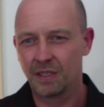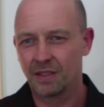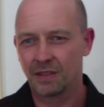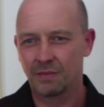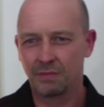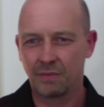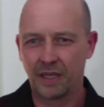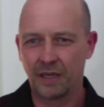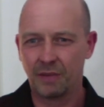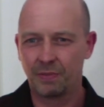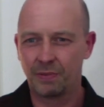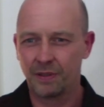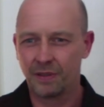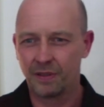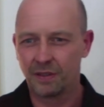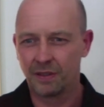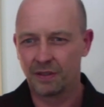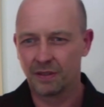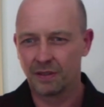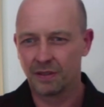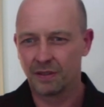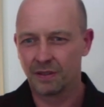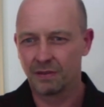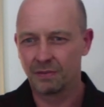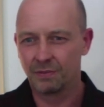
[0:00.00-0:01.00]
is, in my opinion,
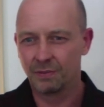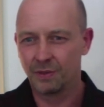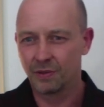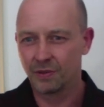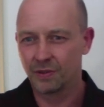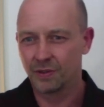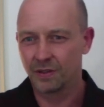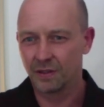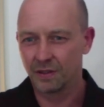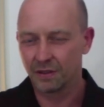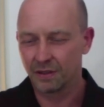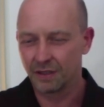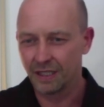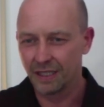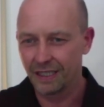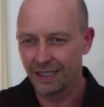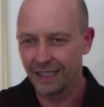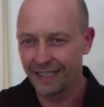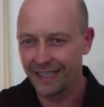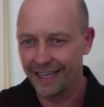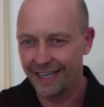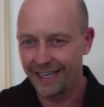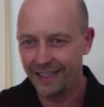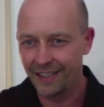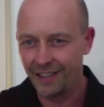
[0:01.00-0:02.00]
the most
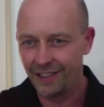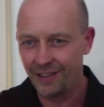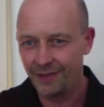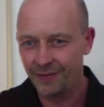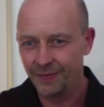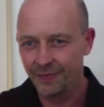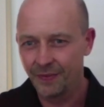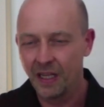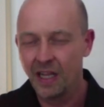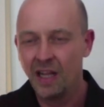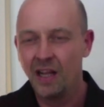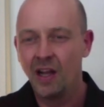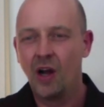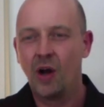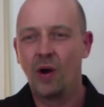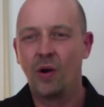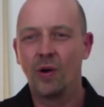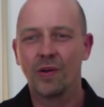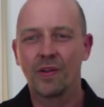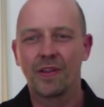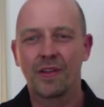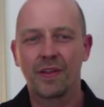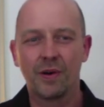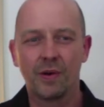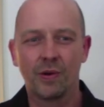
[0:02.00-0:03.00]
clear.
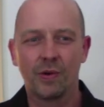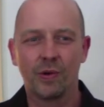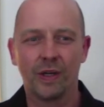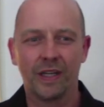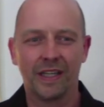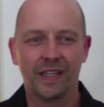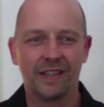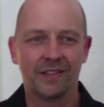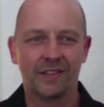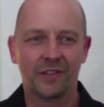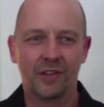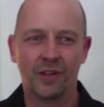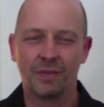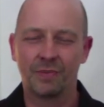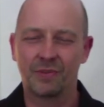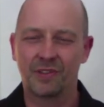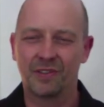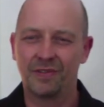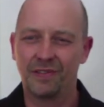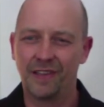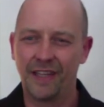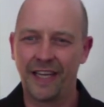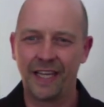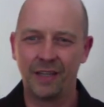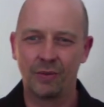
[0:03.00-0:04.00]
Although, in terms of
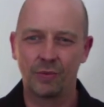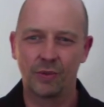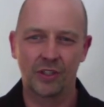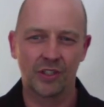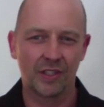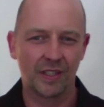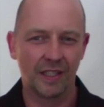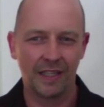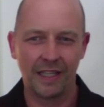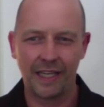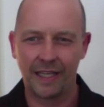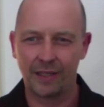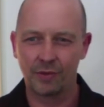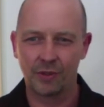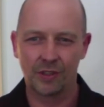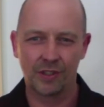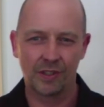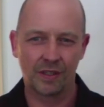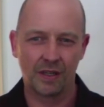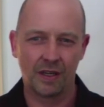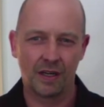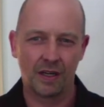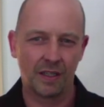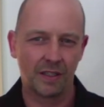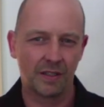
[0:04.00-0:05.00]
language, the language is
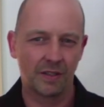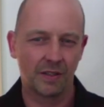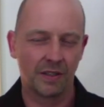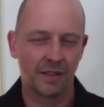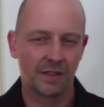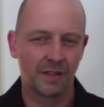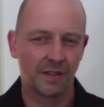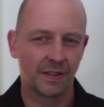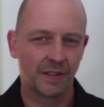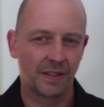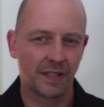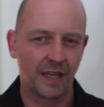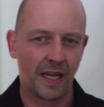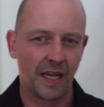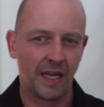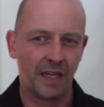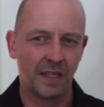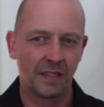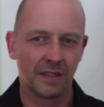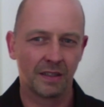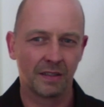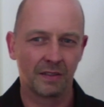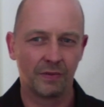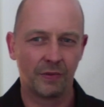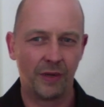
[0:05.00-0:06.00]
hard to understand
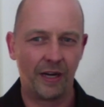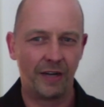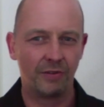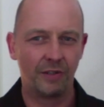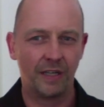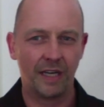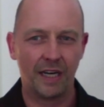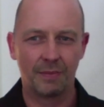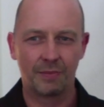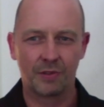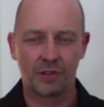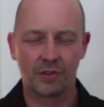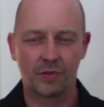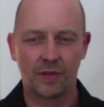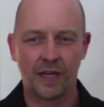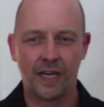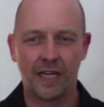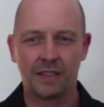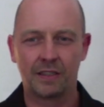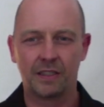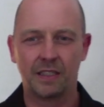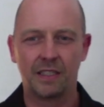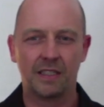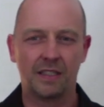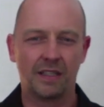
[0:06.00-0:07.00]
and very
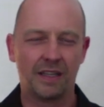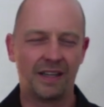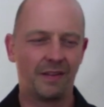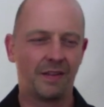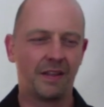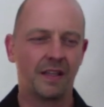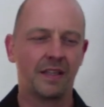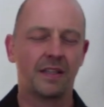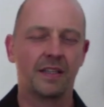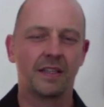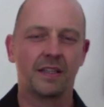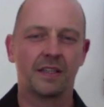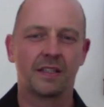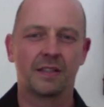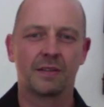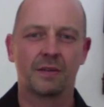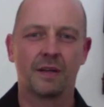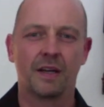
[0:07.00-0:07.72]
abstract. I think he